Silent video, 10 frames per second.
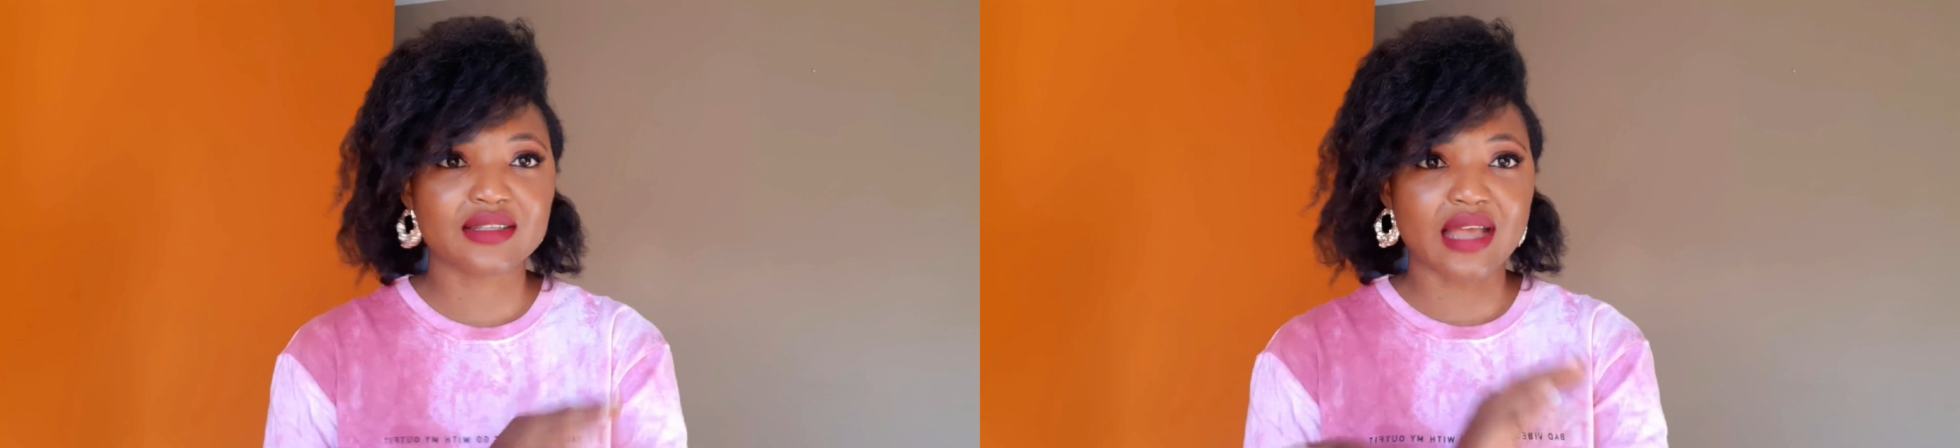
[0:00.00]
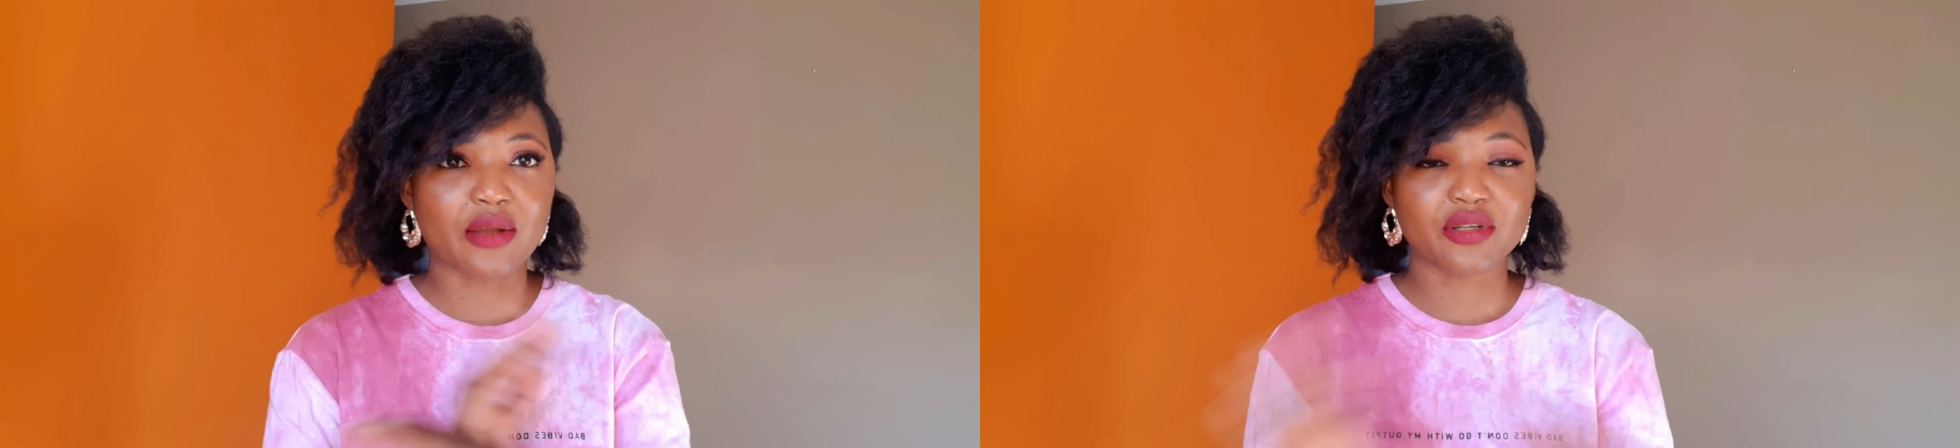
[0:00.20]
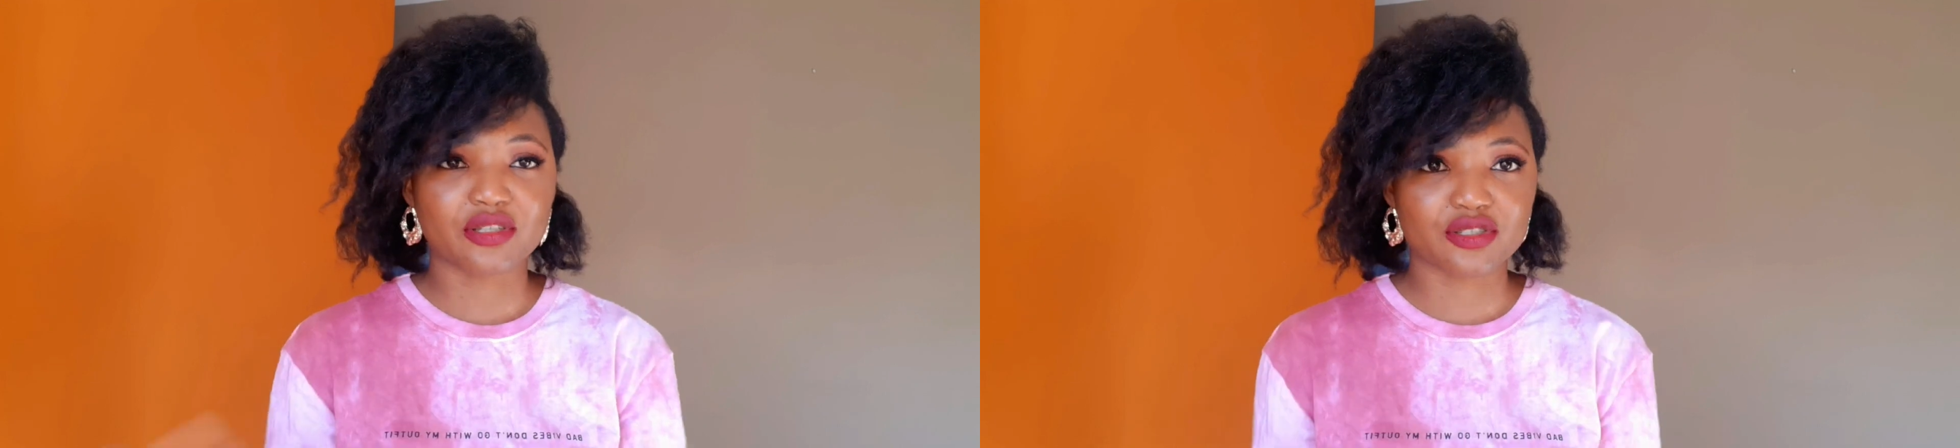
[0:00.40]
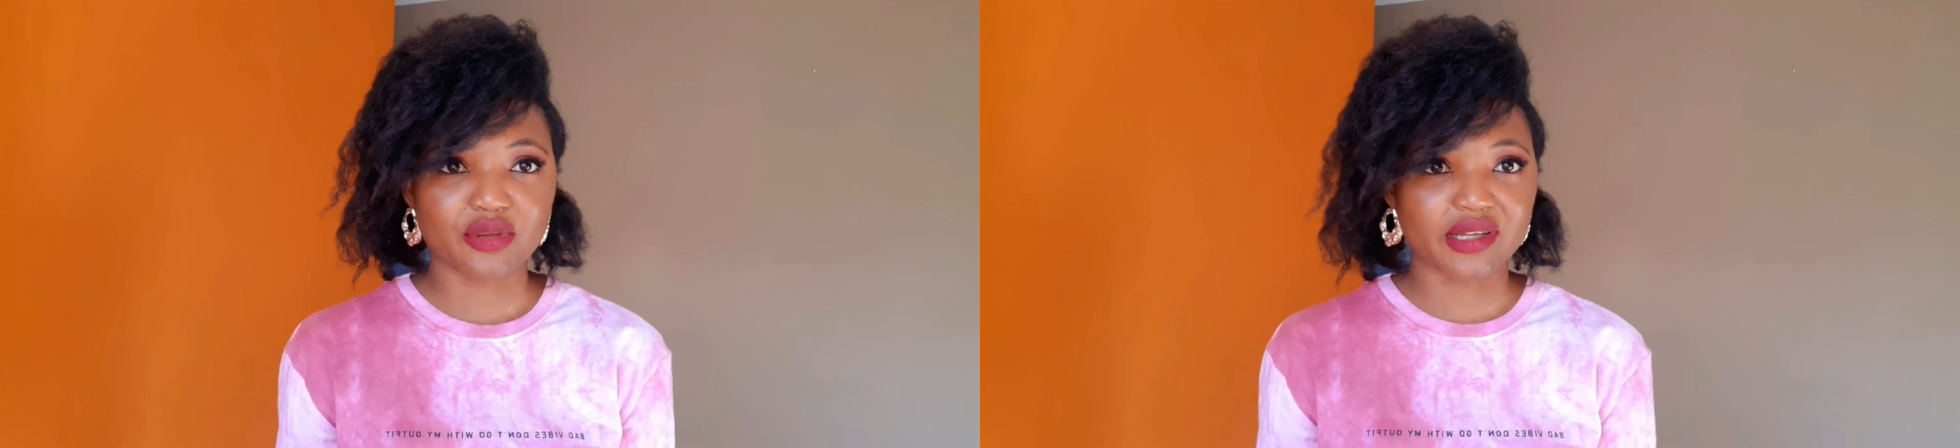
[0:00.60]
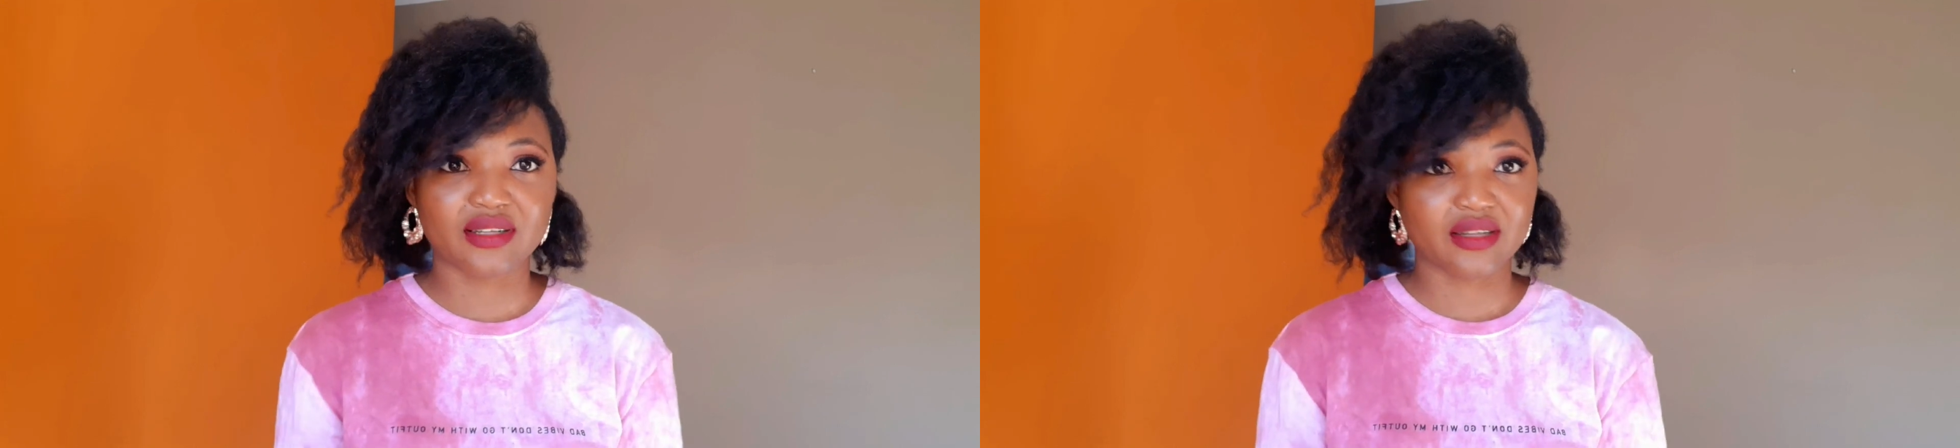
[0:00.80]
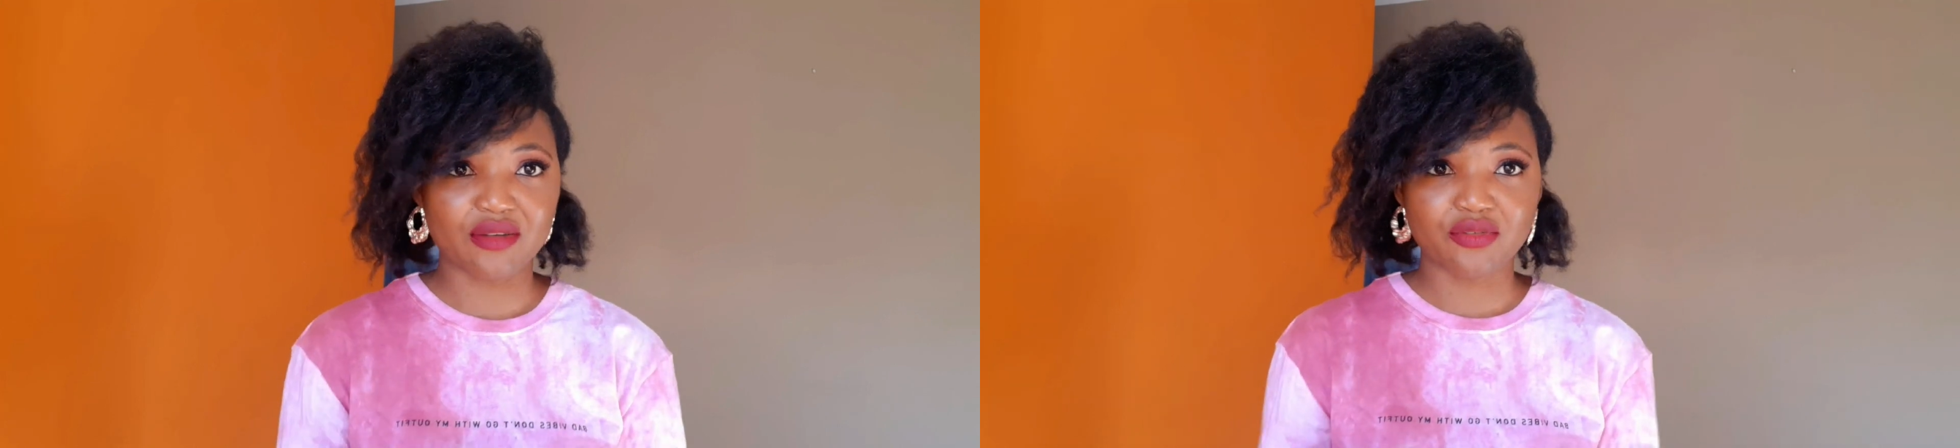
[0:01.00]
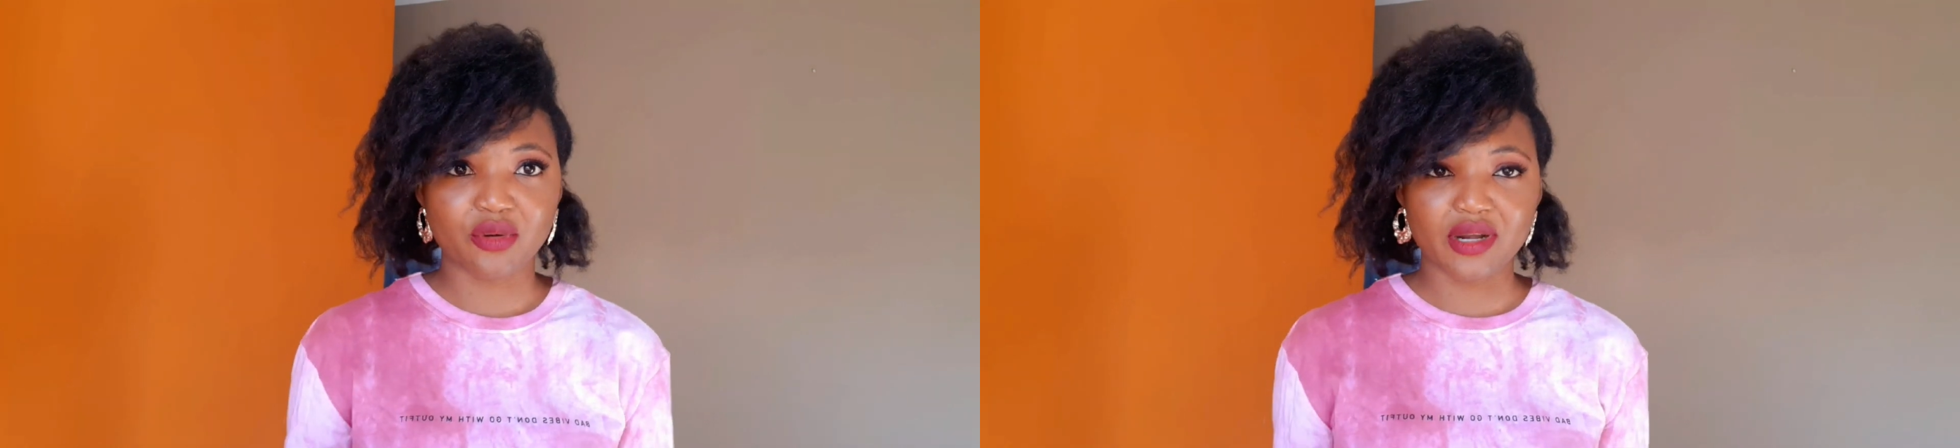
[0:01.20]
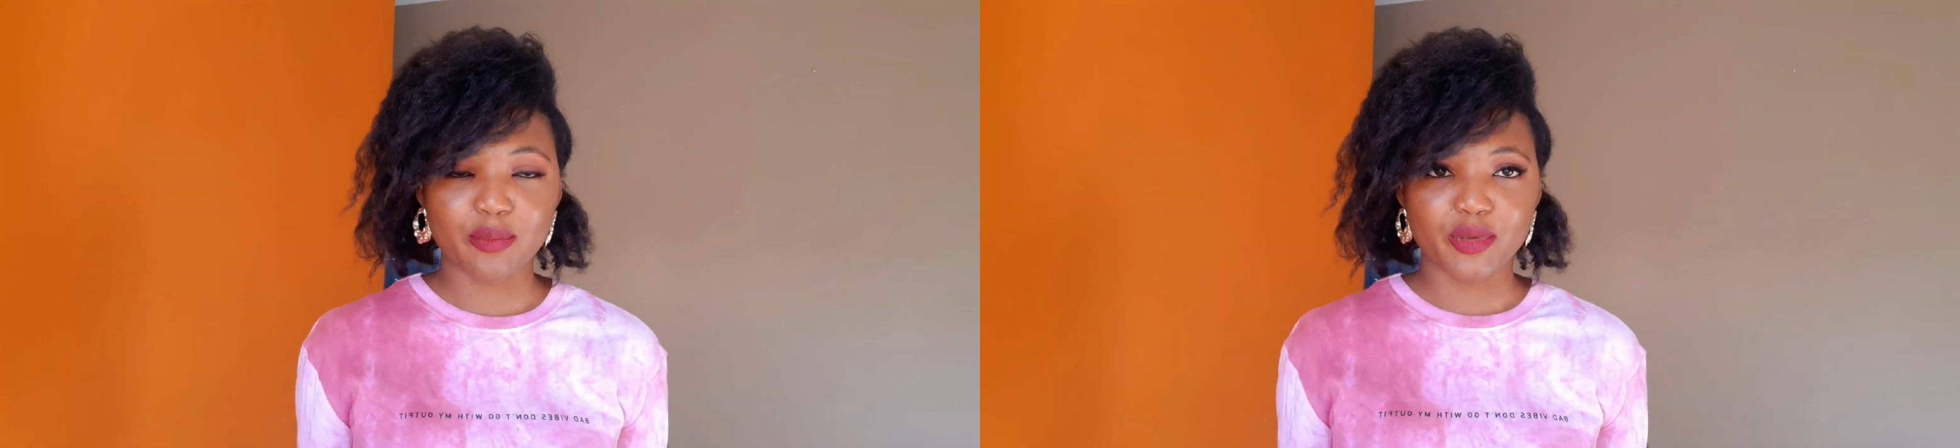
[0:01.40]
I got distracted and I
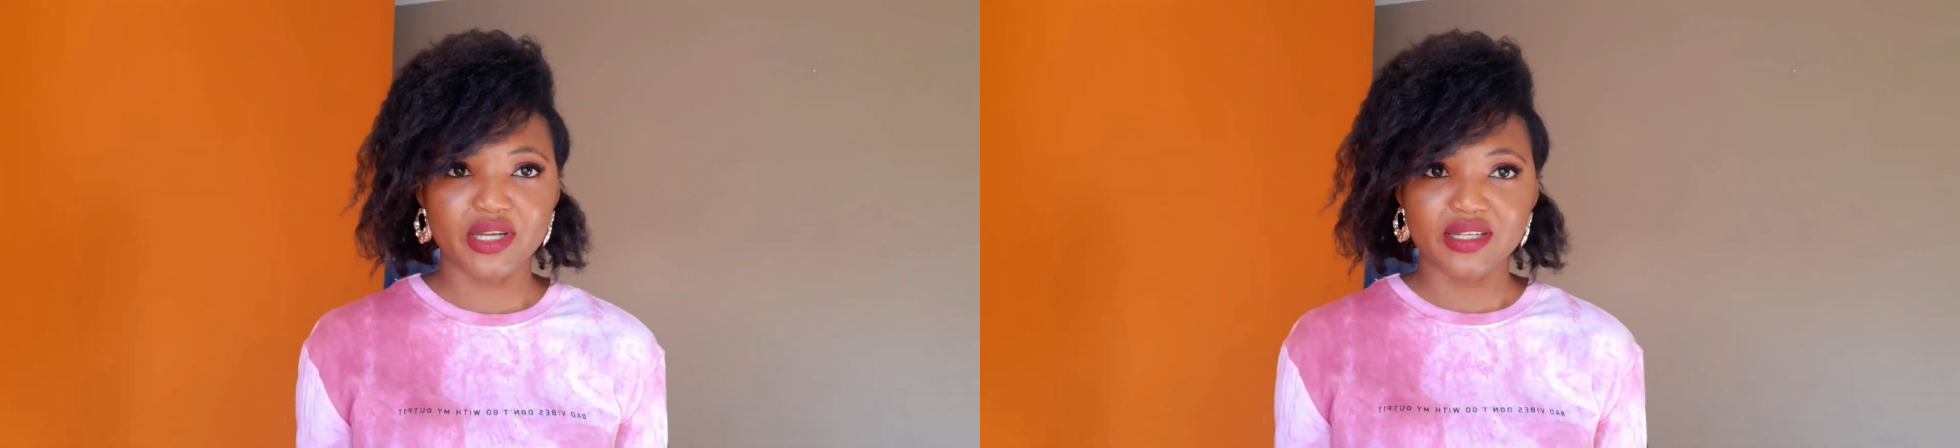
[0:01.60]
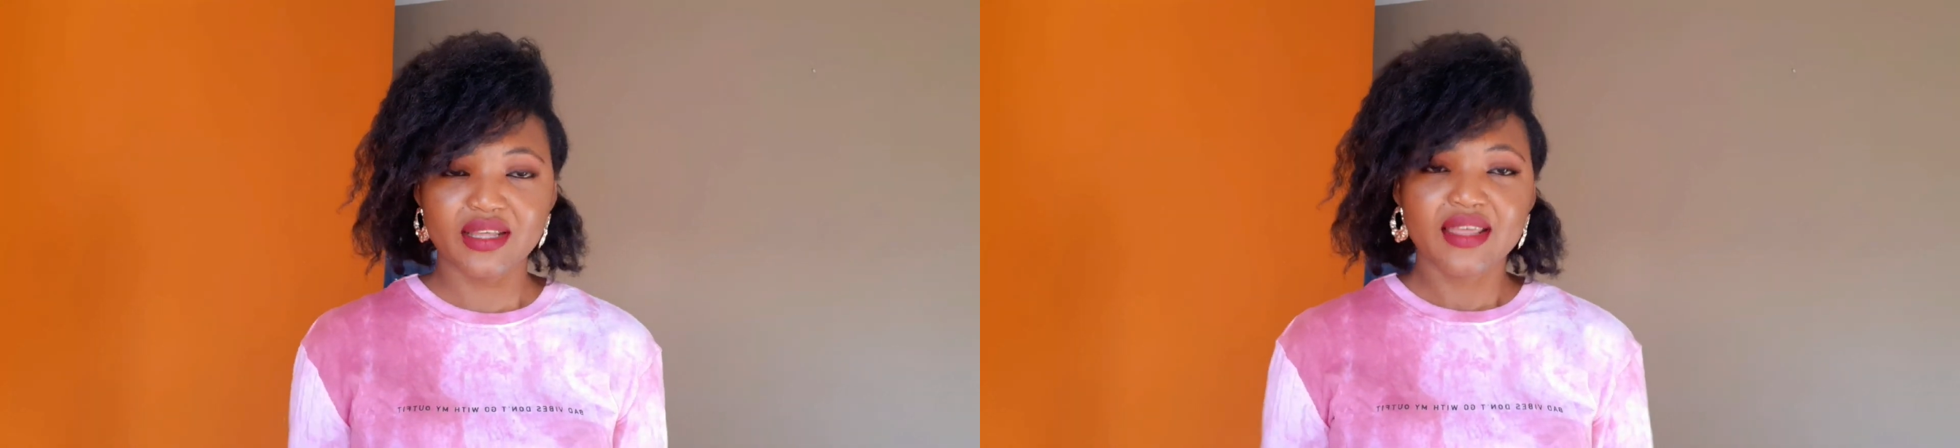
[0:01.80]
forgot about it.